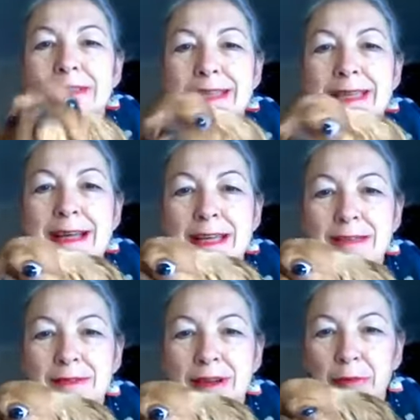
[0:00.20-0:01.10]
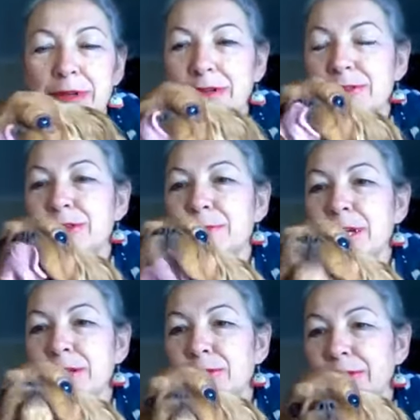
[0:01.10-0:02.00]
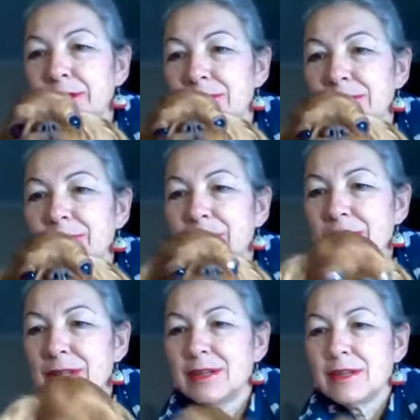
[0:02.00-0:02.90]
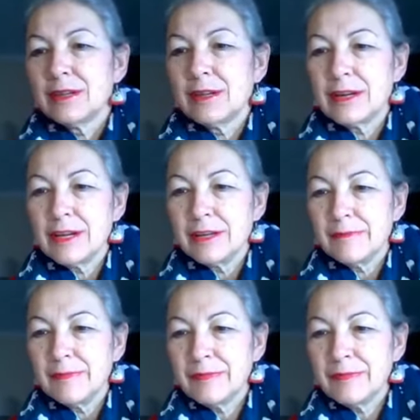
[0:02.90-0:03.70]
Say hi. Everybody needs their spaniel fix. All right.